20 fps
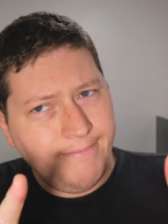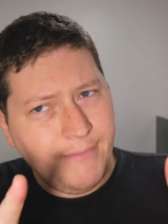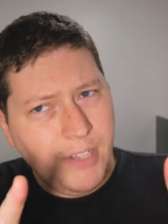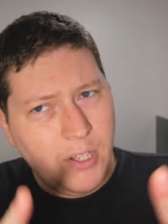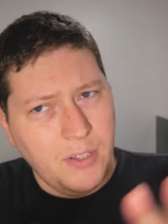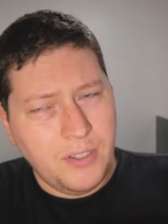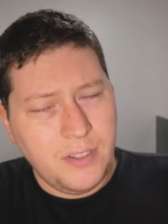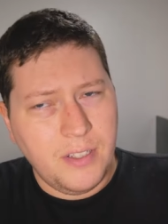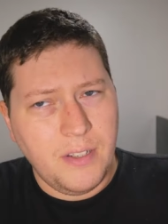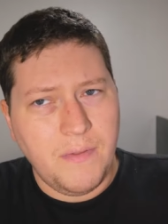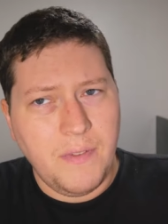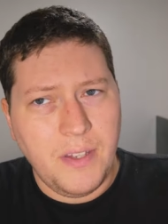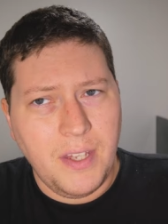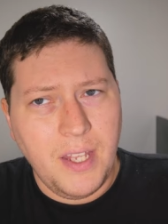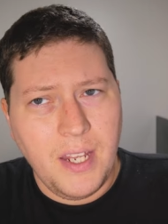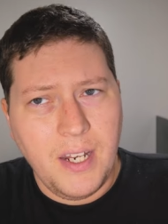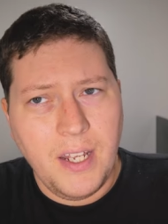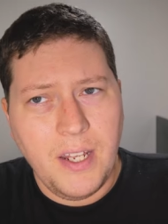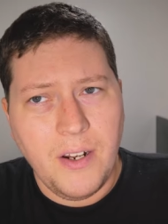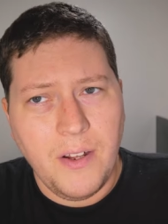all the stuff that
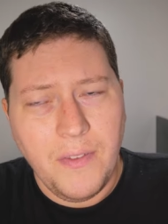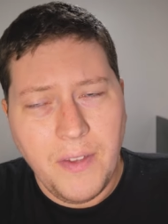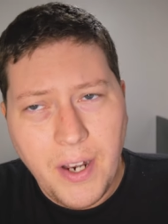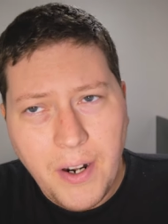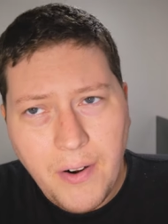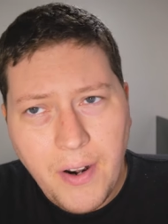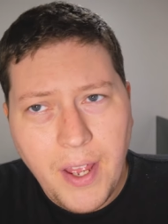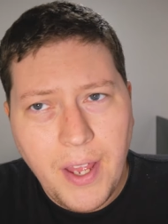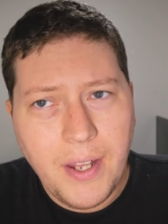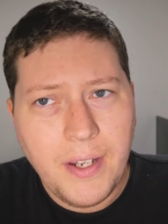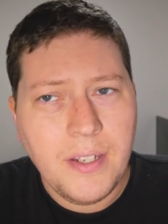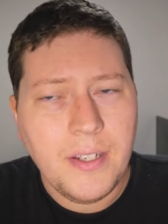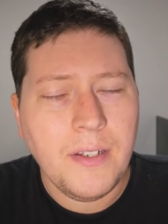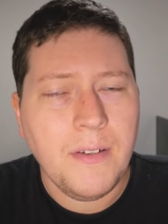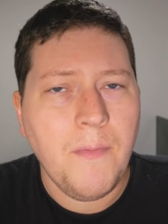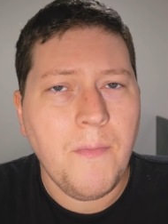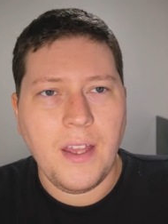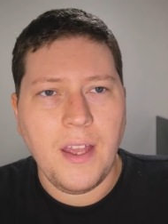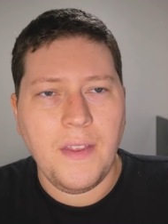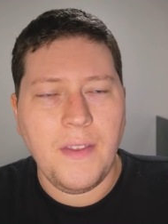they need on their end,
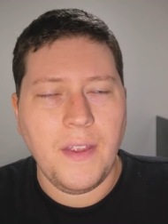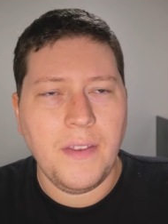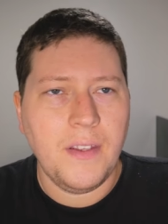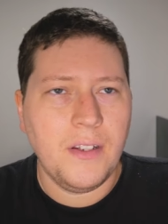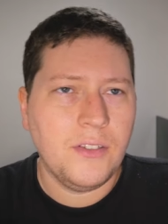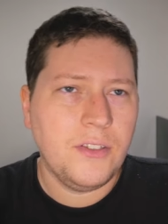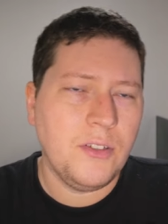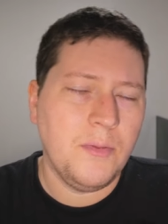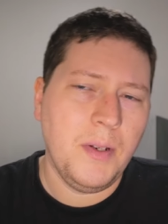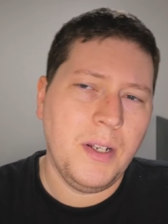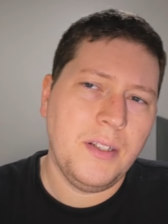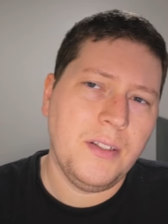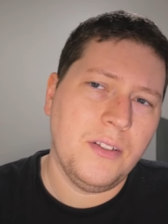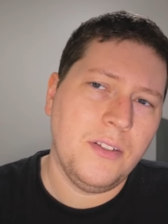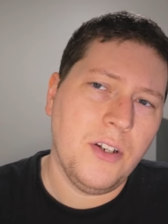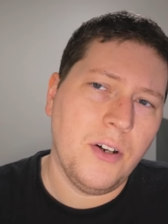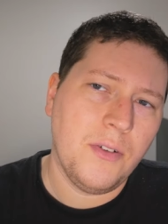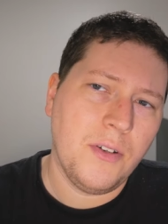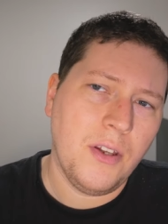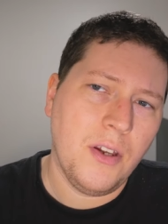and then they'll submit it to
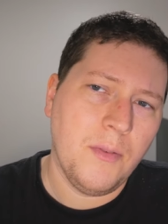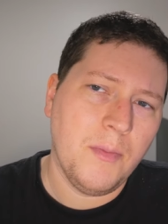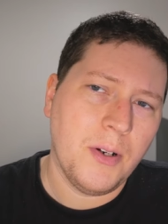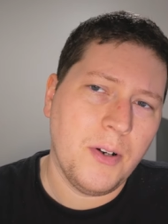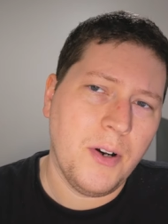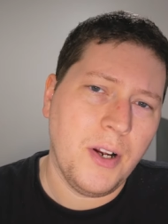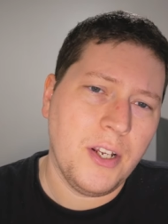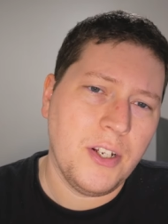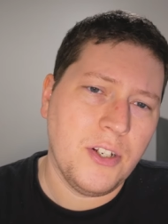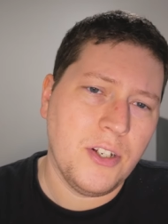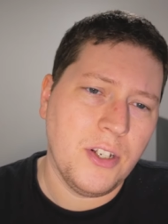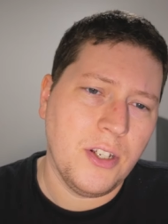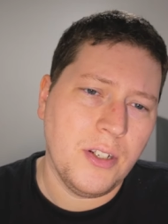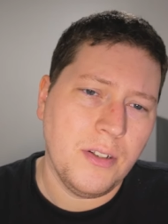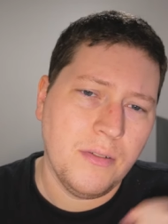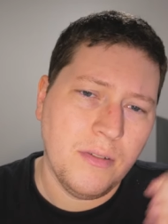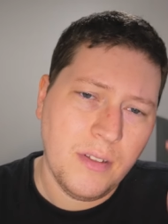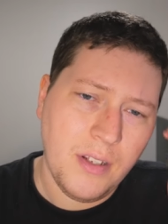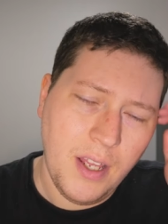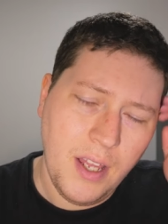Tokyo
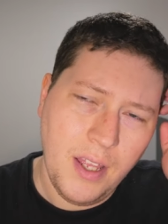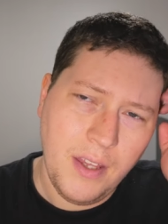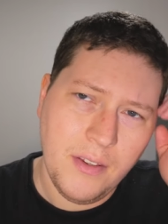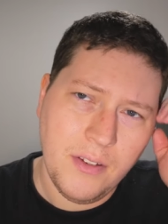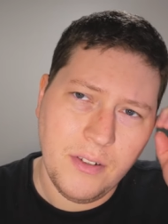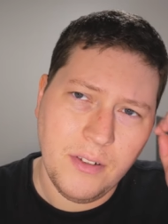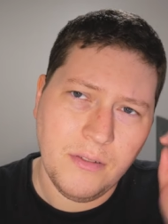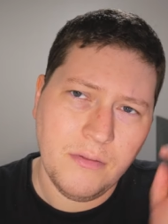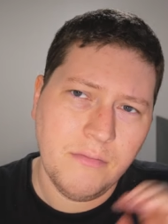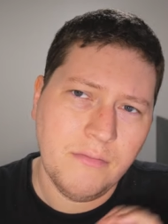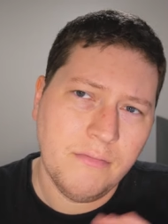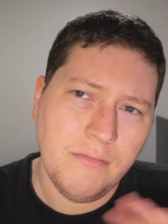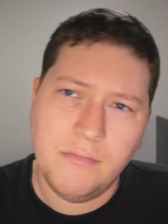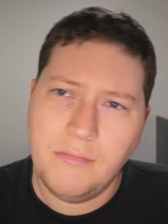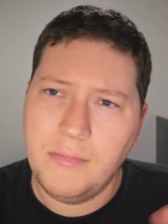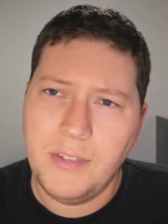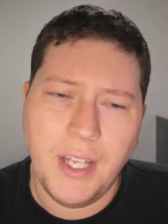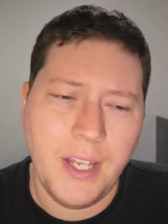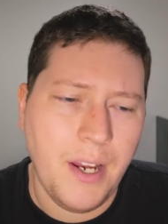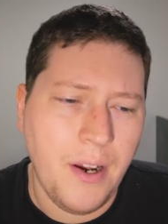Immigration, and they'll
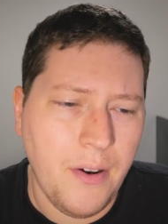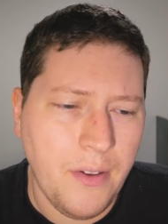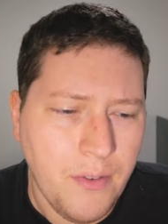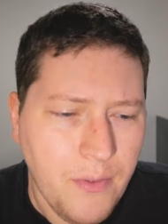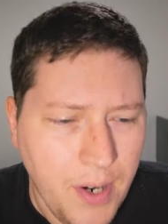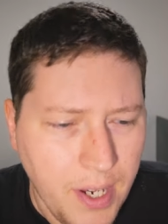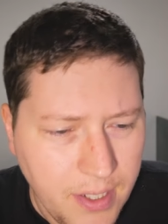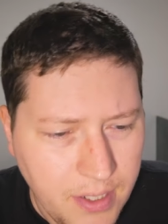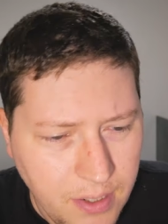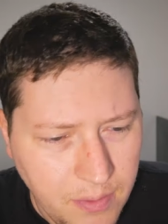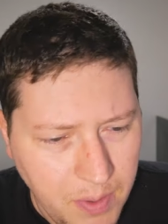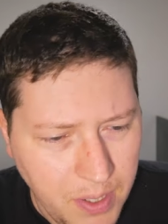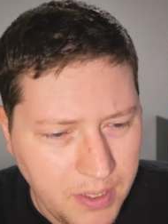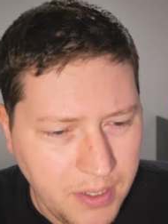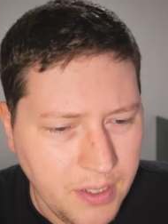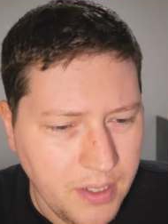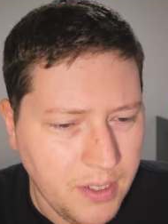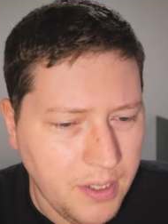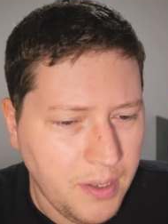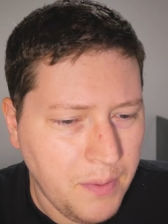take care of the rest,
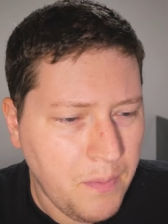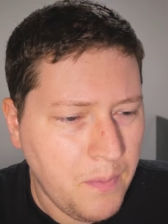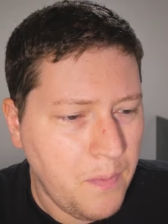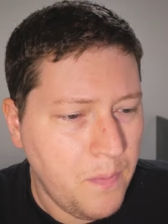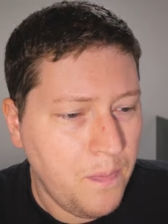basically.